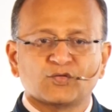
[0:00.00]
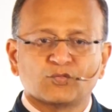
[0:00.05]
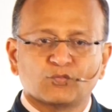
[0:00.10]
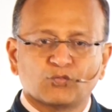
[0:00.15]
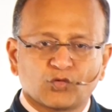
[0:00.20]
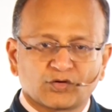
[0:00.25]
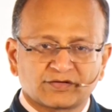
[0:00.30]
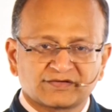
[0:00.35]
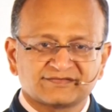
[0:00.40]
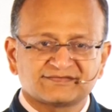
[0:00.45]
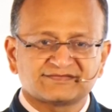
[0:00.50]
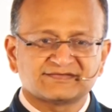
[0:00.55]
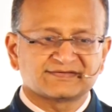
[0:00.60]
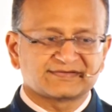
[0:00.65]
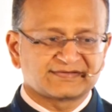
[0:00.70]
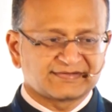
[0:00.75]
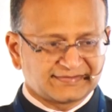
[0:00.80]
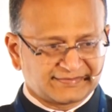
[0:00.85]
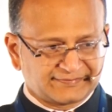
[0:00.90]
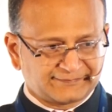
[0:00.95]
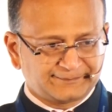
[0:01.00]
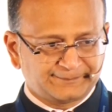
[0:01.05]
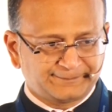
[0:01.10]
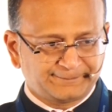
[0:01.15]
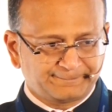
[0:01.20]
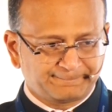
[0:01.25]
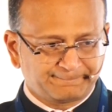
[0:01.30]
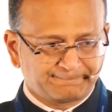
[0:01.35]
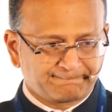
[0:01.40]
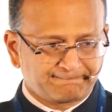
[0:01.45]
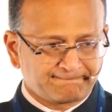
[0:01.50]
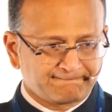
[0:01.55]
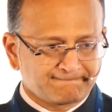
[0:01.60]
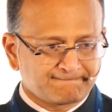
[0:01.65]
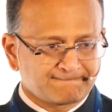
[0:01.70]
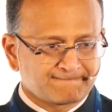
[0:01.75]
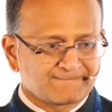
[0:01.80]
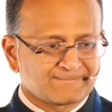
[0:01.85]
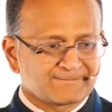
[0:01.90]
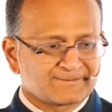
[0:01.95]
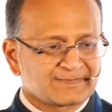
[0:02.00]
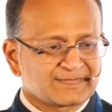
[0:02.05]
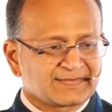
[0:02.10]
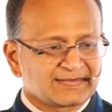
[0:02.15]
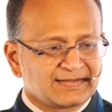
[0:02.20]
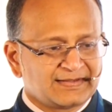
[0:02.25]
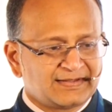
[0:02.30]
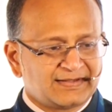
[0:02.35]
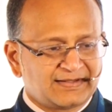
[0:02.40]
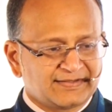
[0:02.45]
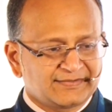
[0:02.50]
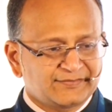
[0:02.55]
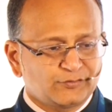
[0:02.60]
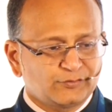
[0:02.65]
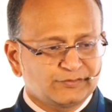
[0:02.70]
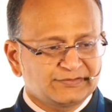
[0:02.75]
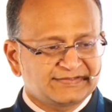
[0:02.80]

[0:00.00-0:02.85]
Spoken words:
What is the gray? I call